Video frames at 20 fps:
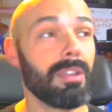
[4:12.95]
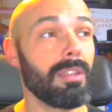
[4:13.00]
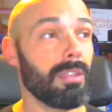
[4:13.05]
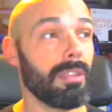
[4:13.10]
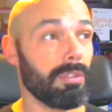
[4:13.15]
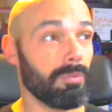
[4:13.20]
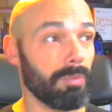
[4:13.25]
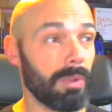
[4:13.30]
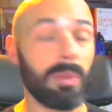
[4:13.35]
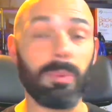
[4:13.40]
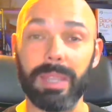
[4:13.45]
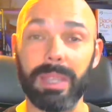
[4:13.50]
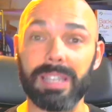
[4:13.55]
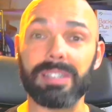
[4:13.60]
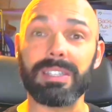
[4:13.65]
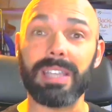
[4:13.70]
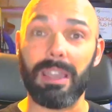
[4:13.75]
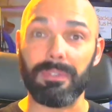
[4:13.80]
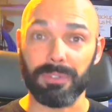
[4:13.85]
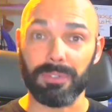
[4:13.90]
three
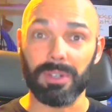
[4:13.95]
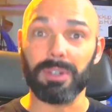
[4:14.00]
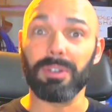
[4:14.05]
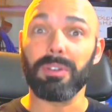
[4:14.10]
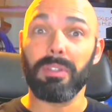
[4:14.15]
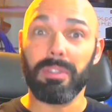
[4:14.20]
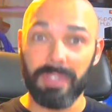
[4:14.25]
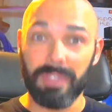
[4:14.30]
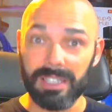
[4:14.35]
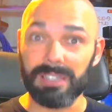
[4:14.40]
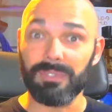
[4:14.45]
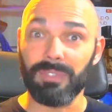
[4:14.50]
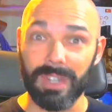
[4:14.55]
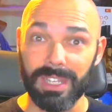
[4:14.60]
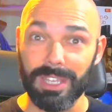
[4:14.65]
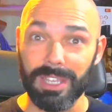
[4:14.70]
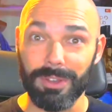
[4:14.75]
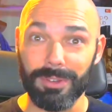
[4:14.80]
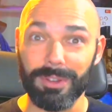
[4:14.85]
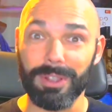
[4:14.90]
weeks after this
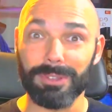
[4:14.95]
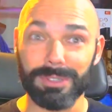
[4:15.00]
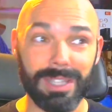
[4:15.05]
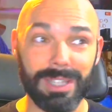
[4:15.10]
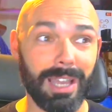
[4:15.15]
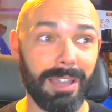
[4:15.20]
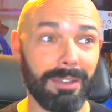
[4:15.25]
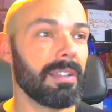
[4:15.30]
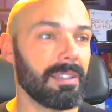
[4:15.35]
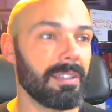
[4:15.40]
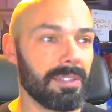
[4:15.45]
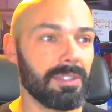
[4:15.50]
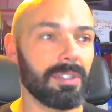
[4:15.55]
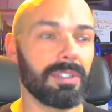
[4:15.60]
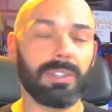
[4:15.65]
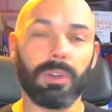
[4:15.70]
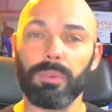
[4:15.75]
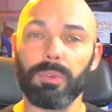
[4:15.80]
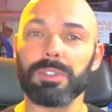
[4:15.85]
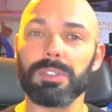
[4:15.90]
video goes live. There's a
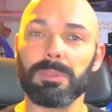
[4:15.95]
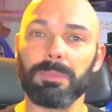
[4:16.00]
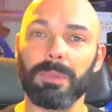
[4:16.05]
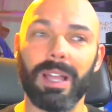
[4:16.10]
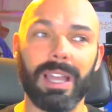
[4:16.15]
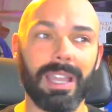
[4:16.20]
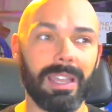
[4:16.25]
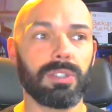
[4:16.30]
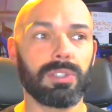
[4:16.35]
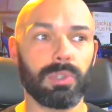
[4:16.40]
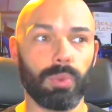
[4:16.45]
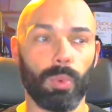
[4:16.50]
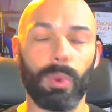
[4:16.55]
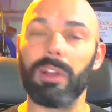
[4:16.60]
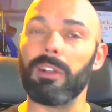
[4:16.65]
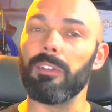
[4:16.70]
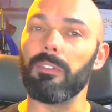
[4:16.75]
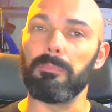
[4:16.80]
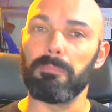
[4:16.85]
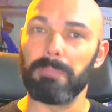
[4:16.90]
total supply of
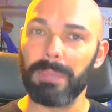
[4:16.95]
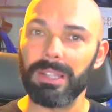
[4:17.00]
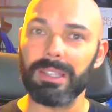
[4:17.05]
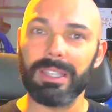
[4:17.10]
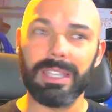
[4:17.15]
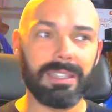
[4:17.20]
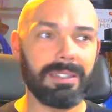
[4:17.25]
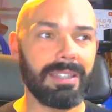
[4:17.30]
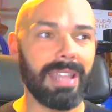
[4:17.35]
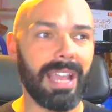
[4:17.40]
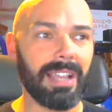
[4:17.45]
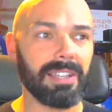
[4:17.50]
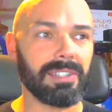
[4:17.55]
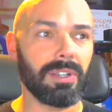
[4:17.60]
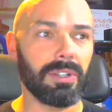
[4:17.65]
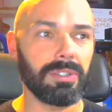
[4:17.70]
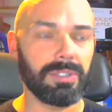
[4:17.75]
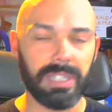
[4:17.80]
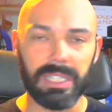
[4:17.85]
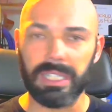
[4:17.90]
12 billion
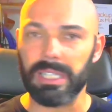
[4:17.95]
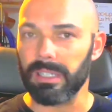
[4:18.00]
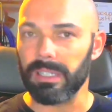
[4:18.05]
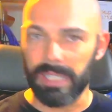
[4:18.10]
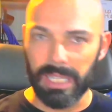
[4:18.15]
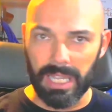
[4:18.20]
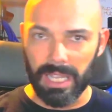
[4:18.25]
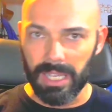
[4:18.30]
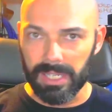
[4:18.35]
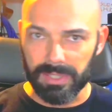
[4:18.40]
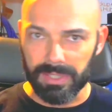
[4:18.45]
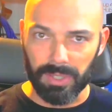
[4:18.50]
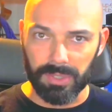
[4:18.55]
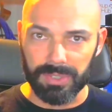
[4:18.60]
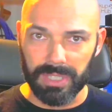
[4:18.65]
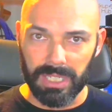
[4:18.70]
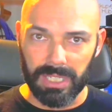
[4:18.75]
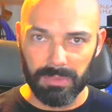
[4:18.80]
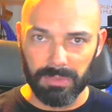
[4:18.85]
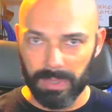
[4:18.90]
XRD and
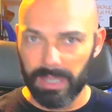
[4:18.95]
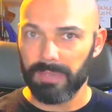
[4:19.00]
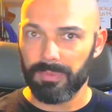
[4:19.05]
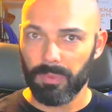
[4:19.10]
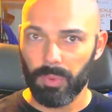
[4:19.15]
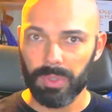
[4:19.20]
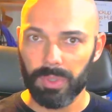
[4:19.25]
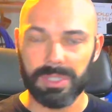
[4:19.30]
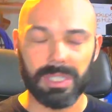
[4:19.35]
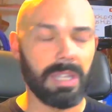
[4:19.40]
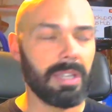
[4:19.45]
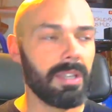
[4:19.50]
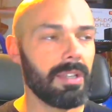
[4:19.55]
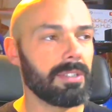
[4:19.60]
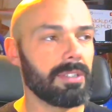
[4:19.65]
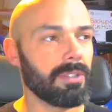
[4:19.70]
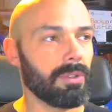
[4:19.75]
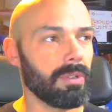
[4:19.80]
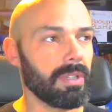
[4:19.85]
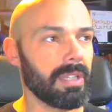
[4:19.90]
EXRD, right? Of course,
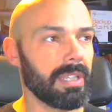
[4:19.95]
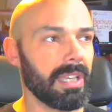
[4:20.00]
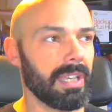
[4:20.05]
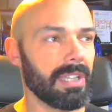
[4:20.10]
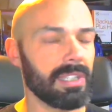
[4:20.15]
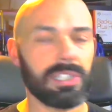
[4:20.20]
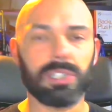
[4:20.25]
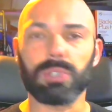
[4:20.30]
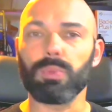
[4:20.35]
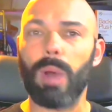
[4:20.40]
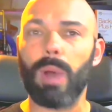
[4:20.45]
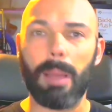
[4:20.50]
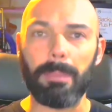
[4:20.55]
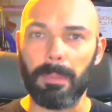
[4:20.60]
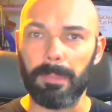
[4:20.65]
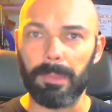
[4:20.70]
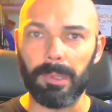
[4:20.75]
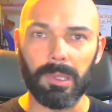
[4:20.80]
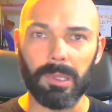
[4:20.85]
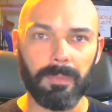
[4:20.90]
totally uh,
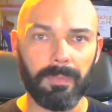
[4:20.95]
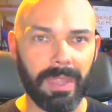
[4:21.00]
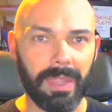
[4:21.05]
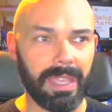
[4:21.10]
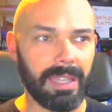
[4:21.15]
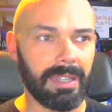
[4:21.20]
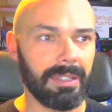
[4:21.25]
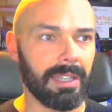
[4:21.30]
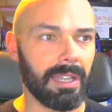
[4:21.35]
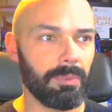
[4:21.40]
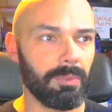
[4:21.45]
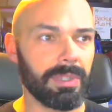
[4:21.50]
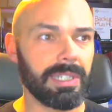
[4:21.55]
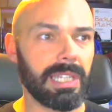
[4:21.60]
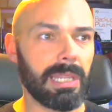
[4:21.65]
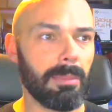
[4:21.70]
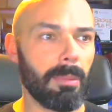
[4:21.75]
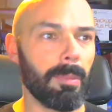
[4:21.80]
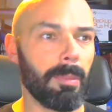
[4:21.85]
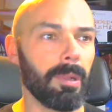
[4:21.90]
swappable and uh,
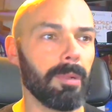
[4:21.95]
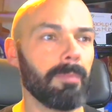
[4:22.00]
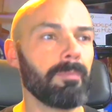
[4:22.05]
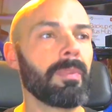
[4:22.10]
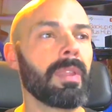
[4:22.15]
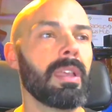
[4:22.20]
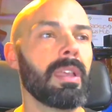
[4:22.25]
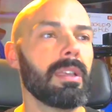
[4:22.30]
redeemable.